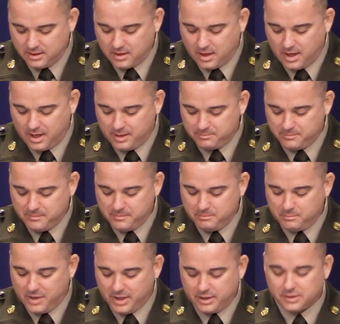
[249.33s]
All right,
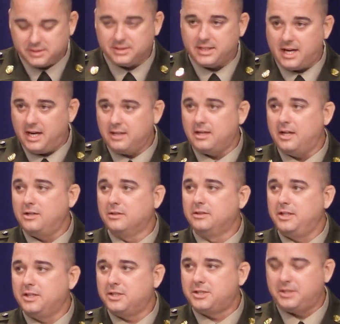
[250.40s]
but your state and your
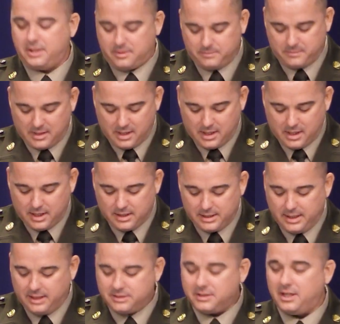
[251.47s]
leadership
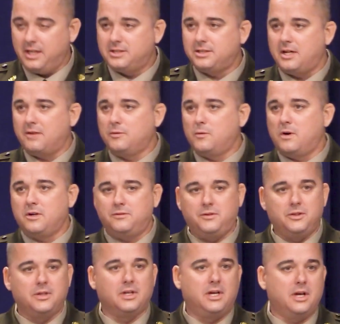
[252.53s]
needs each and every one of
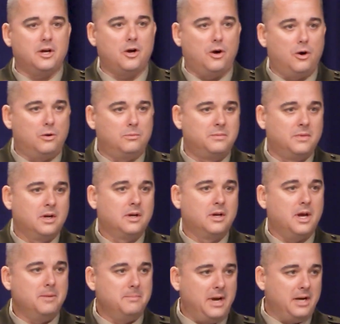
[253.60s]
you to get home
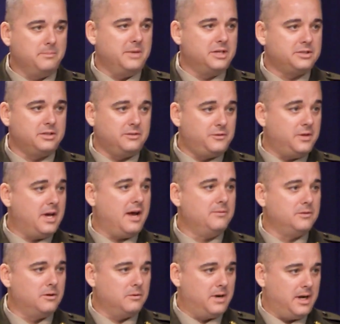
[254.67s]
and make mission if you
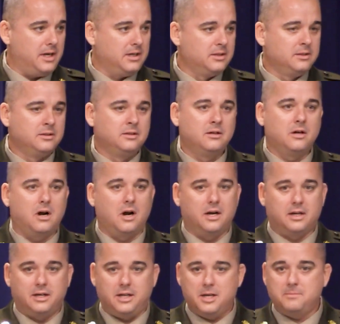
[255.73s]
haven't already. All
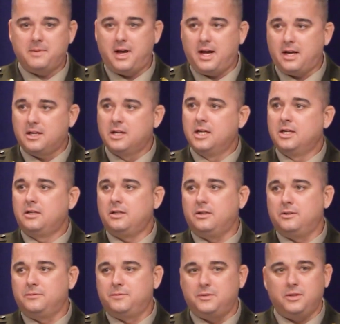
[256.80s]
right, get back.
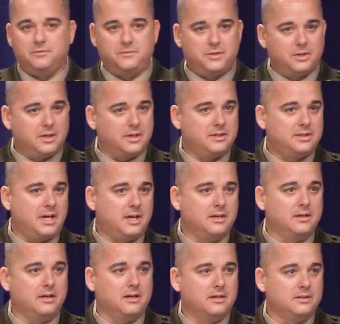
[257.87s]
You've taken
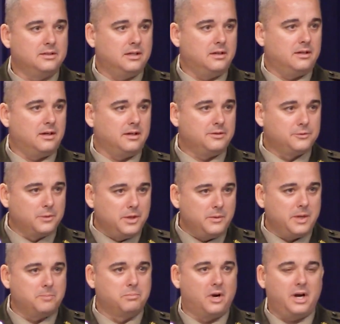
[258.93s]
a
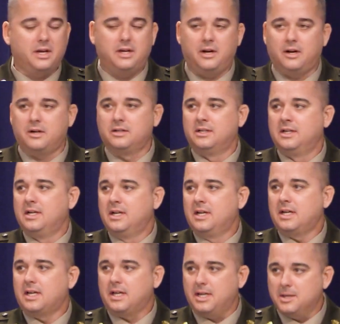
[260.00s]
3-week break here.
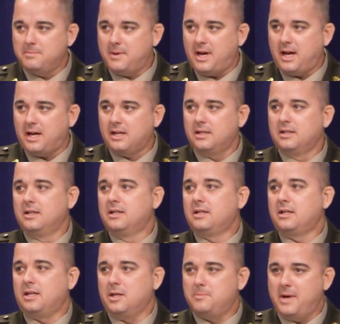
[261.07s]
Get back
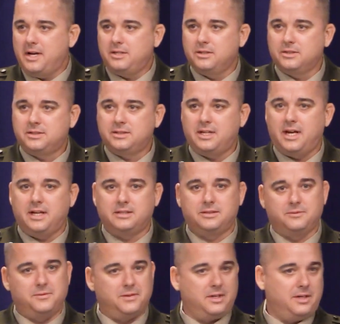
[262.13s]
to your states.
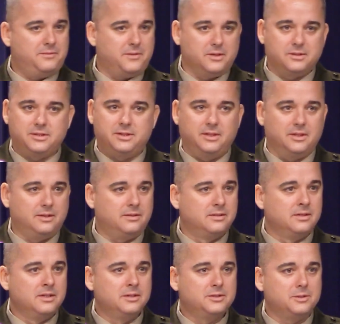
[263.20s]
If there's still
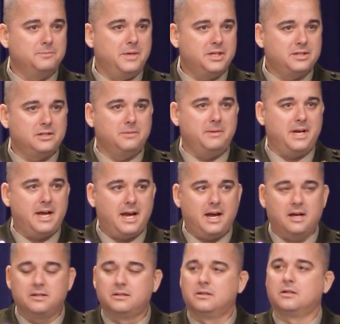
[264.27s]
some mission to be
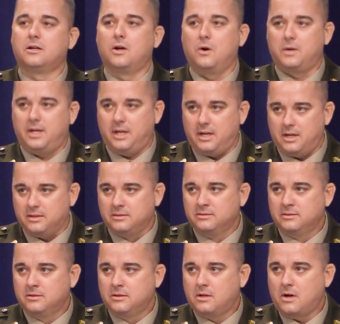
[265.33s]
had, go get it.
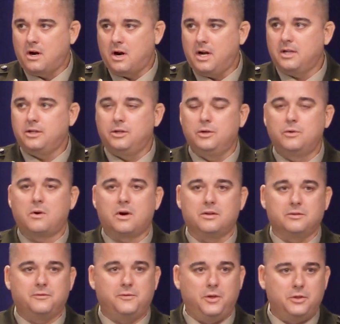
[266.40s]
All right, you are
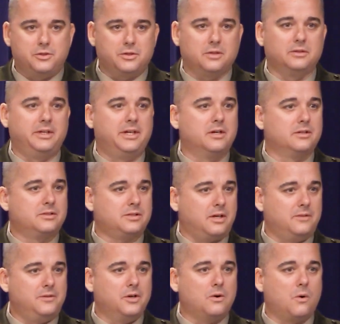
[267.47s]
the future leaders
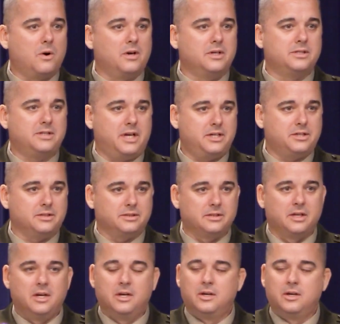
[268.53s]
of your organizations.